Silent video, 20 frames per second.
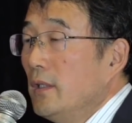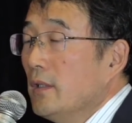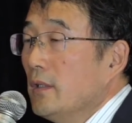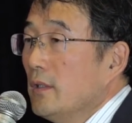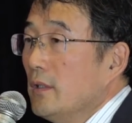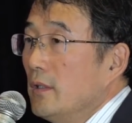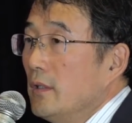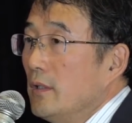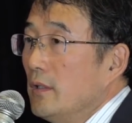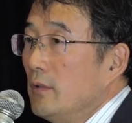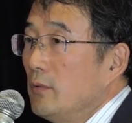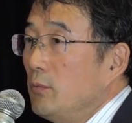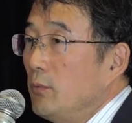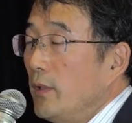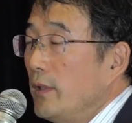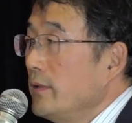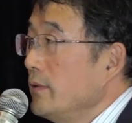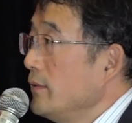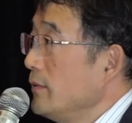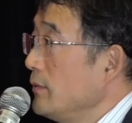
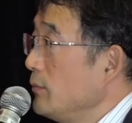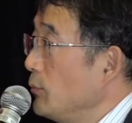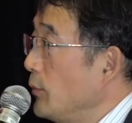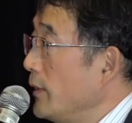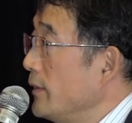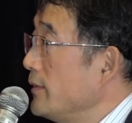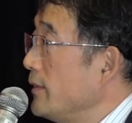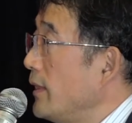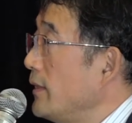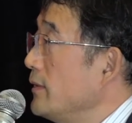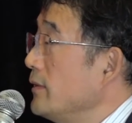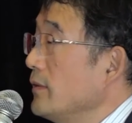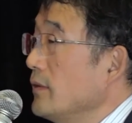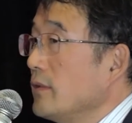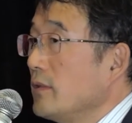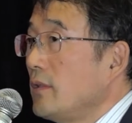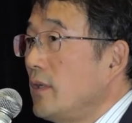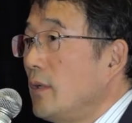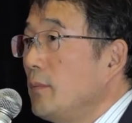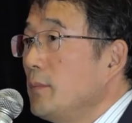One side,
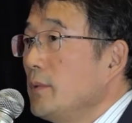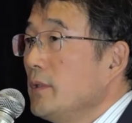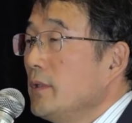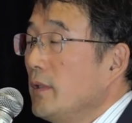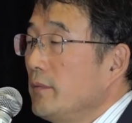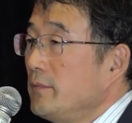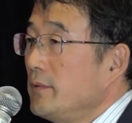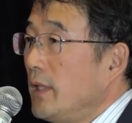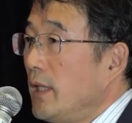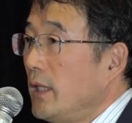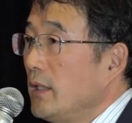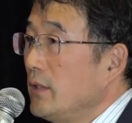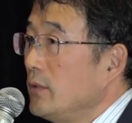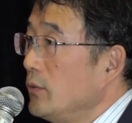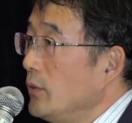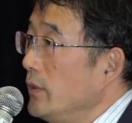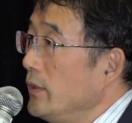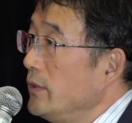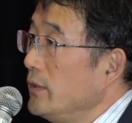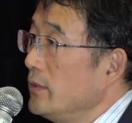the government of China
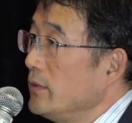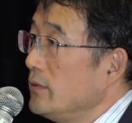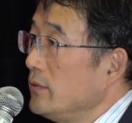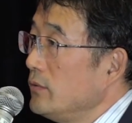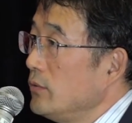really